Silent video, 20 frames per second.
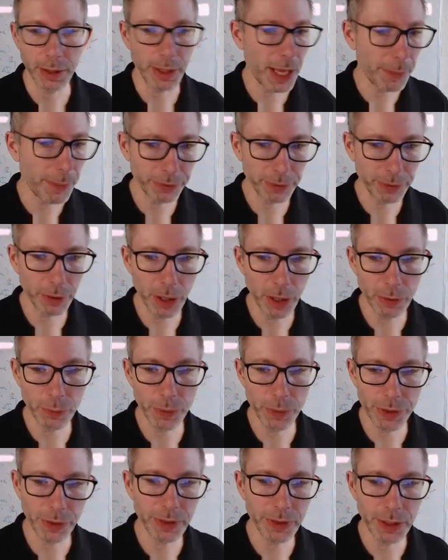epsilon,
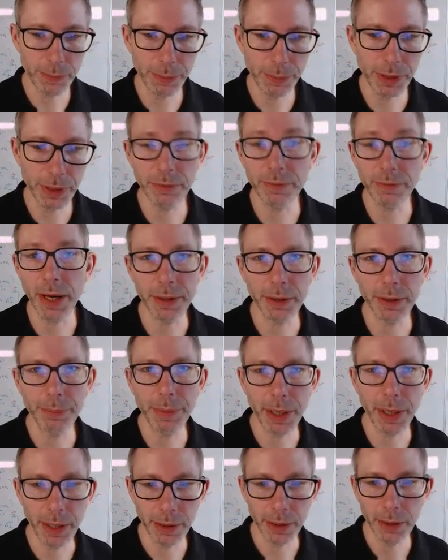which is EP divided
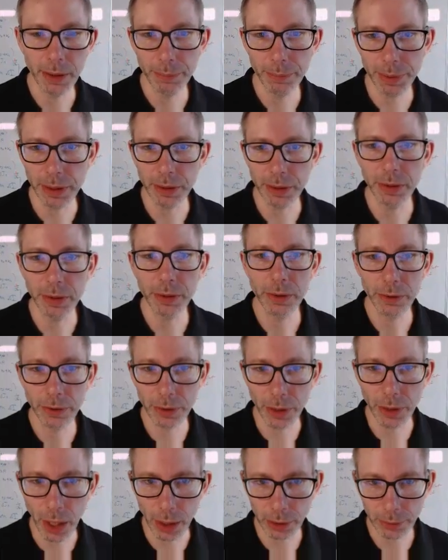by P
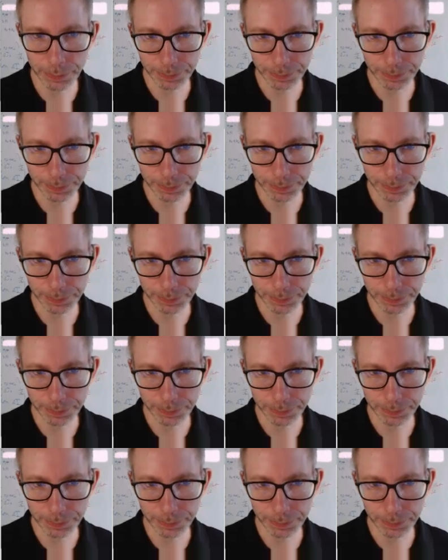star.